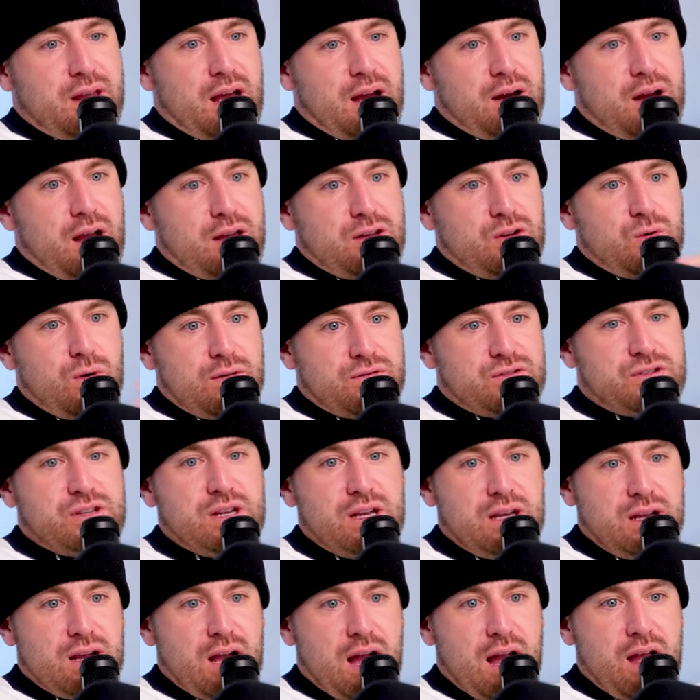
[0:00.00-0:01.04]
that I,
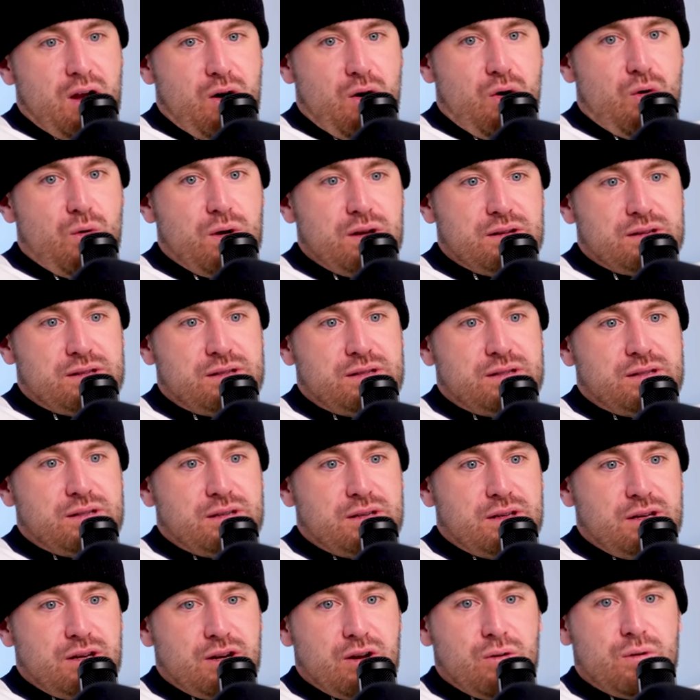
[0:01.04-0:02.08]
UFC, I
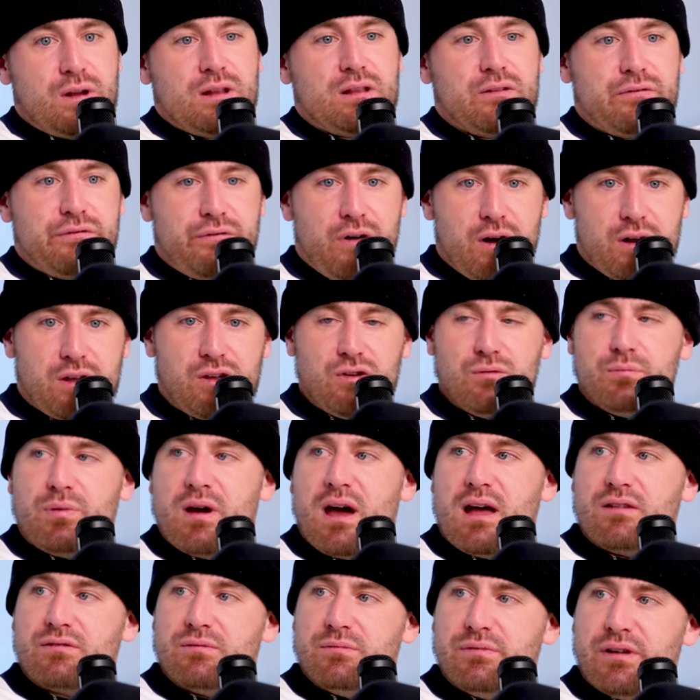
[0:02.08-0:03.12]
always you know, get the fuck you
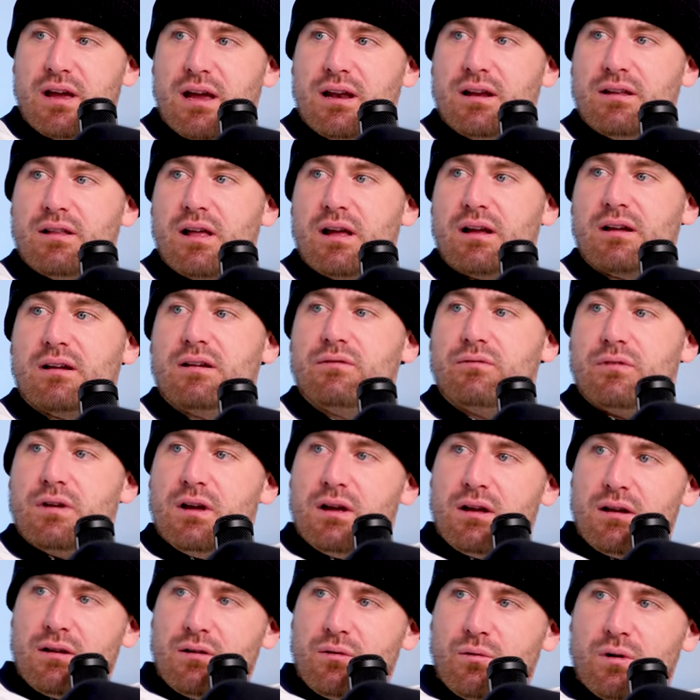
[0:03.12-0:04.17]
pass from Dana. Like
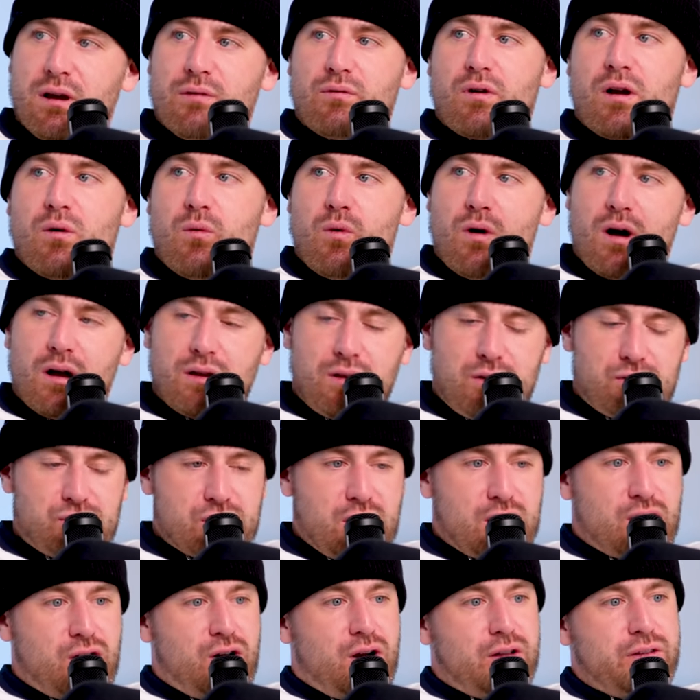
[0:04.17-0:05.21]
whenever I want,
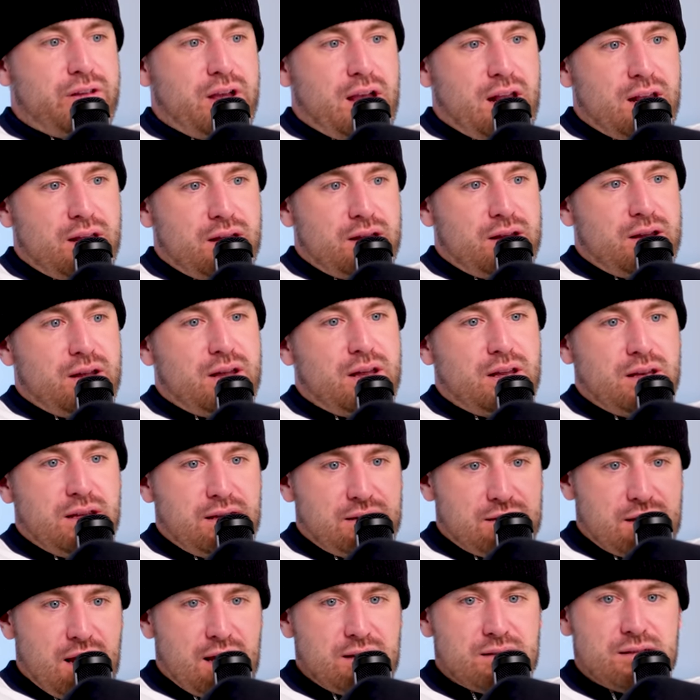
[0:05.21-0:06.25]
usually I call Dana and
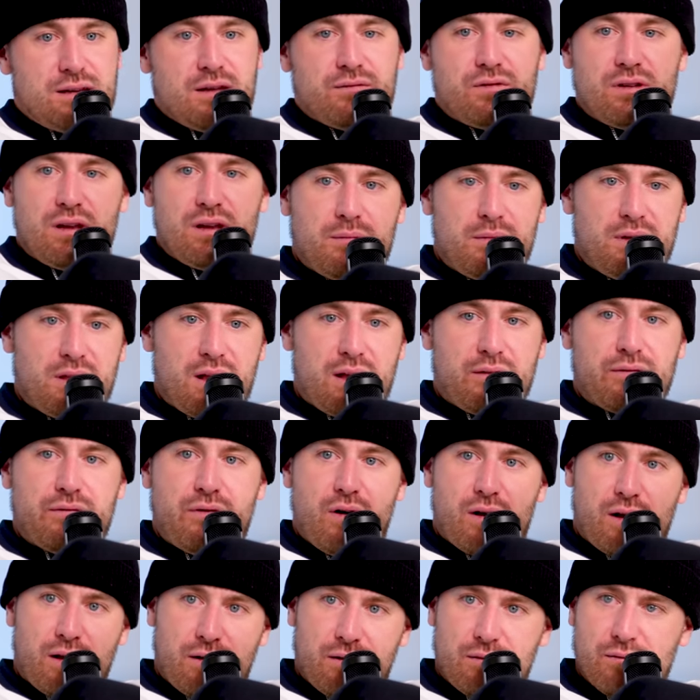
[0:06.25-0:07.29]
he's nice to give me like
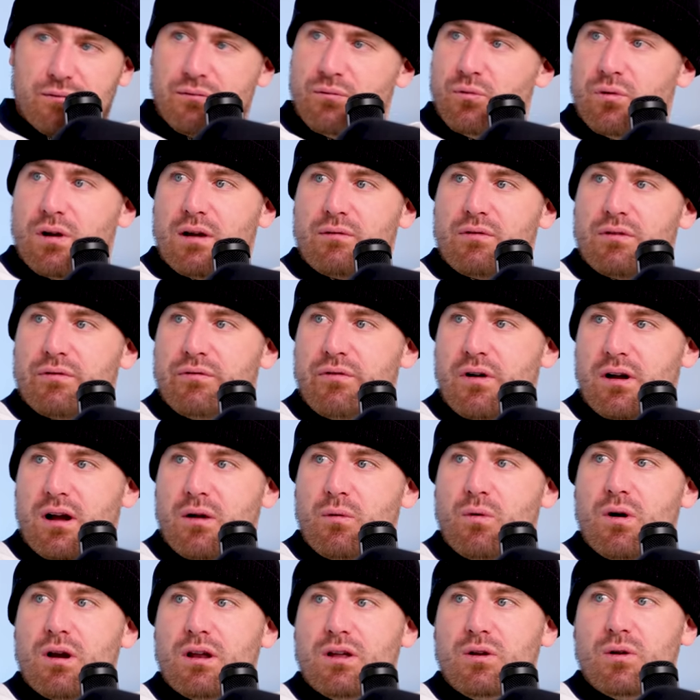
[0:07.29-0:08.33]
fucking whatever the
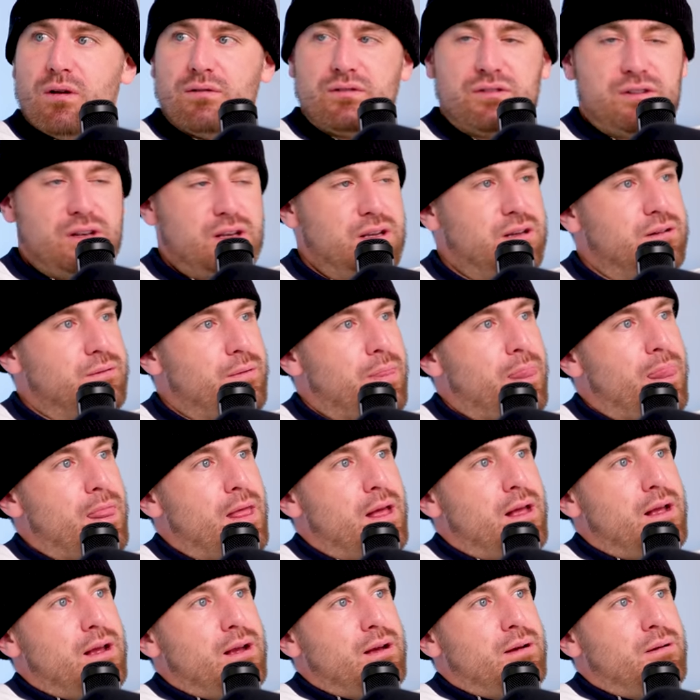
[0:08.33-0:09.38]
fuck I want at UFC.
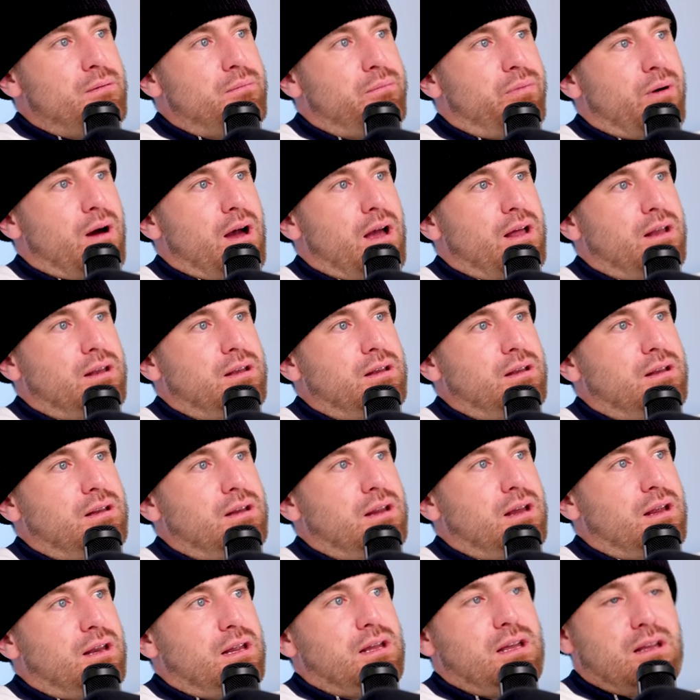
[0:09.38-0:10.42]
But
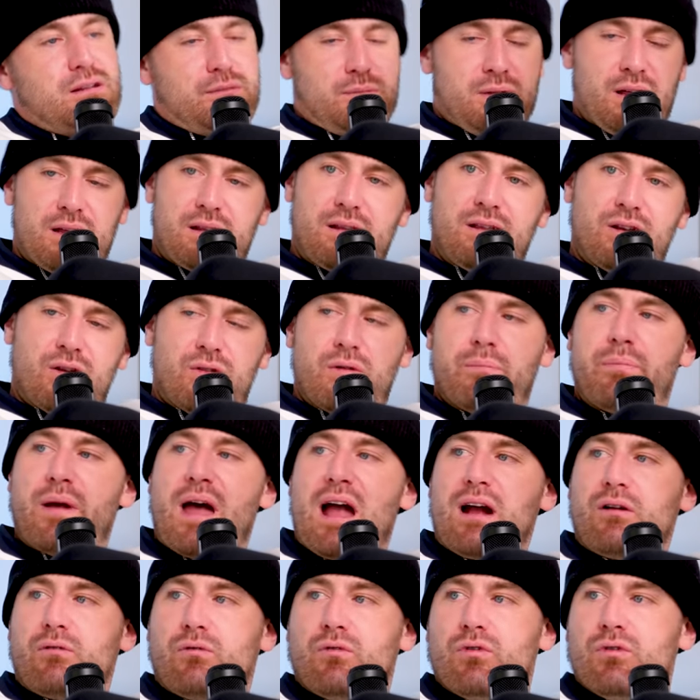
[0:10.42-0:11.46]
and he gives me like you know the
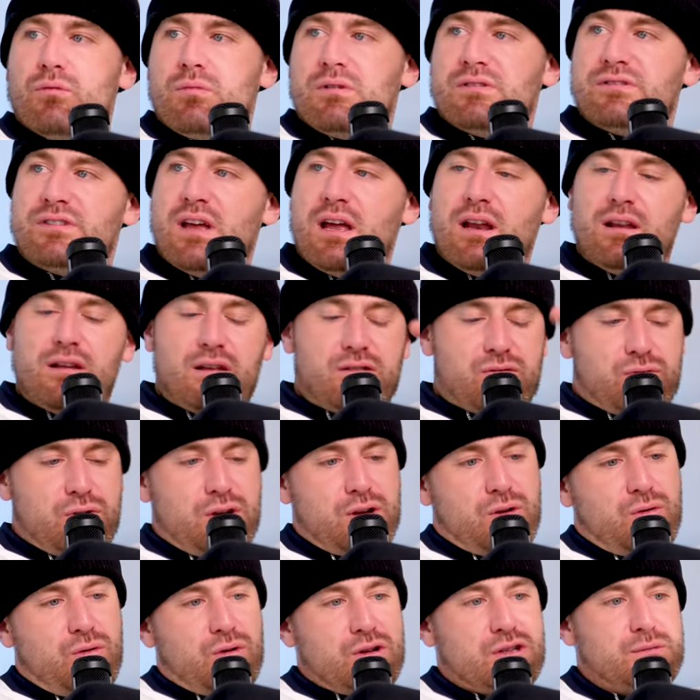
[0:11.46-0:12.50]
back room because Dana does a
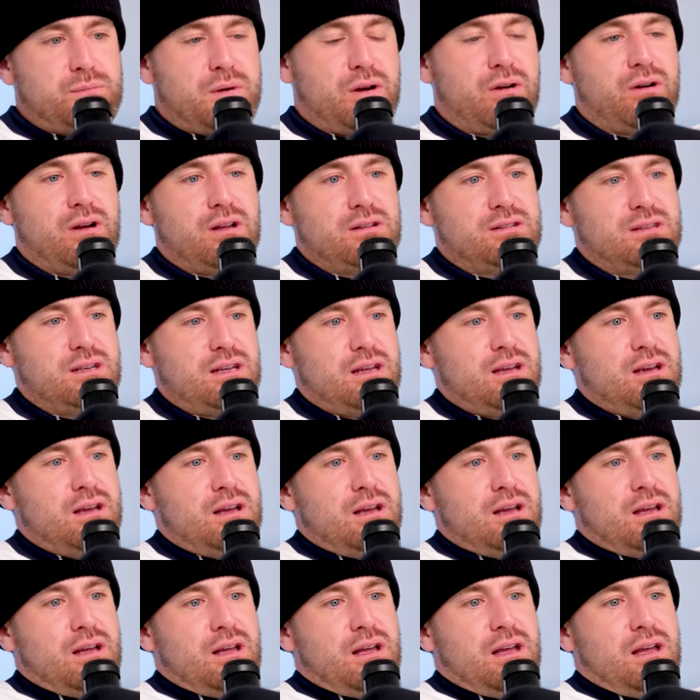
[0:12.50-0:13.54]
really cool experience. He,
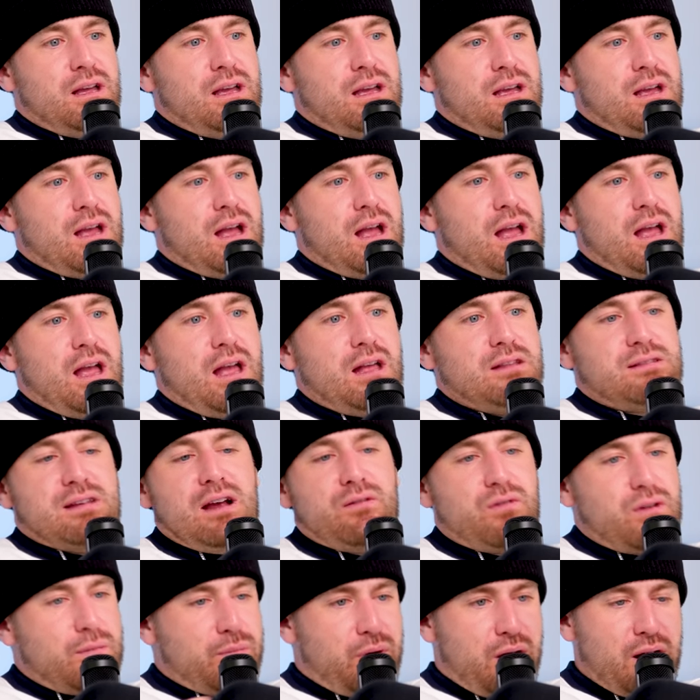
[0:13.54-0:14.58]

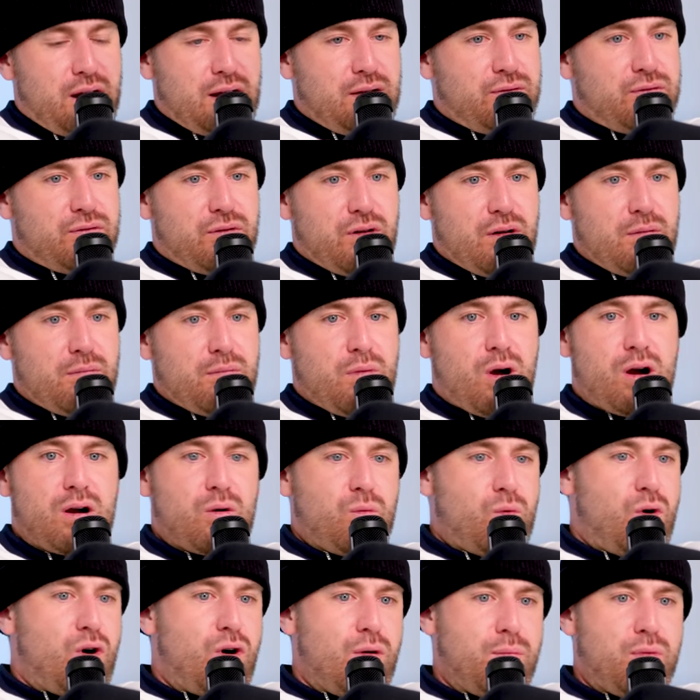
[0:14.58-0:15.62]
it's everybody from
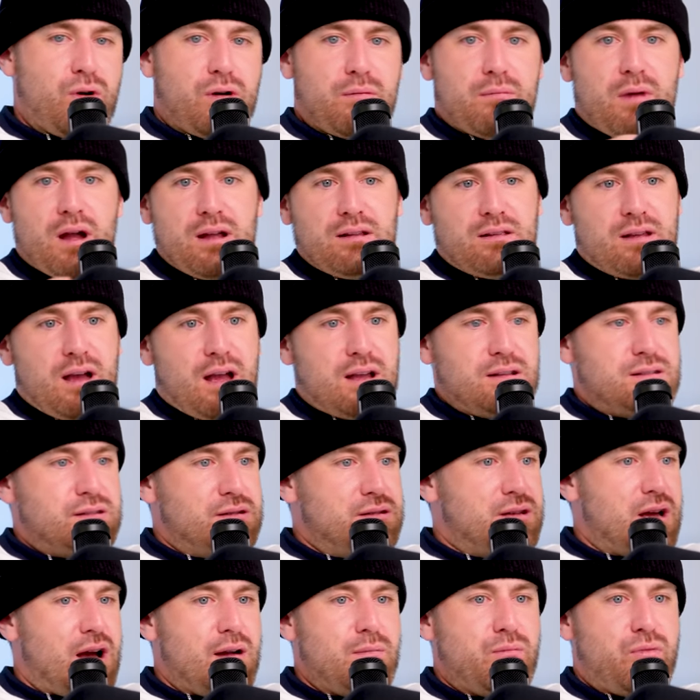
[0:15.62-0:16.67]
Mark Wahlberg, Mike
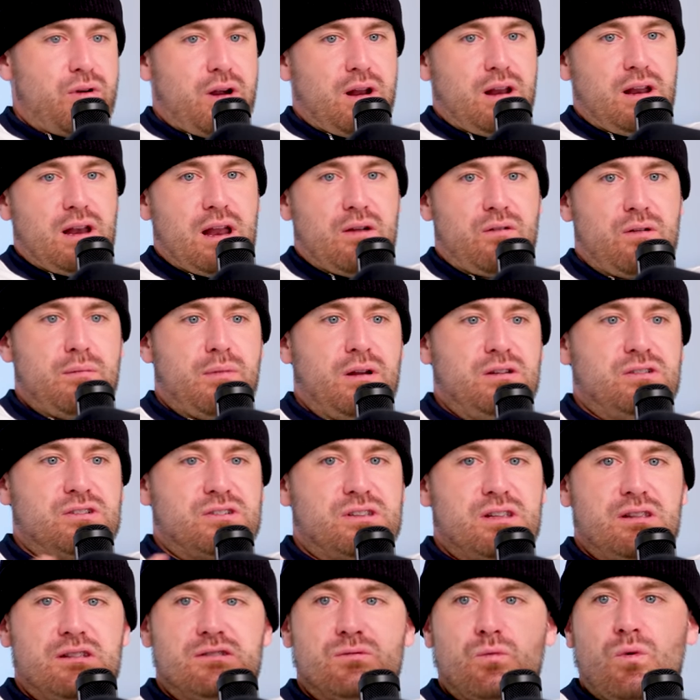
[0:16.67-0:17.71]
Tyson, Tom Brady, and everybody's
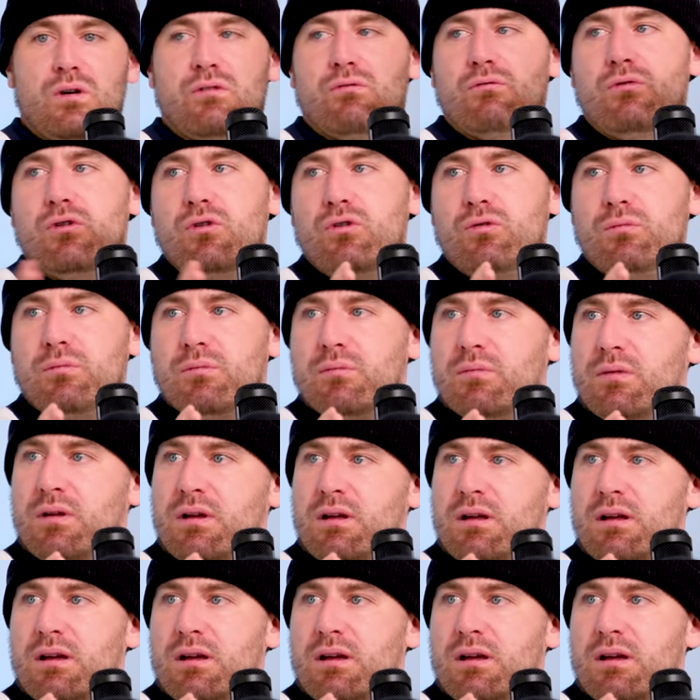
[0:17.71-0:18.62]
just in this one room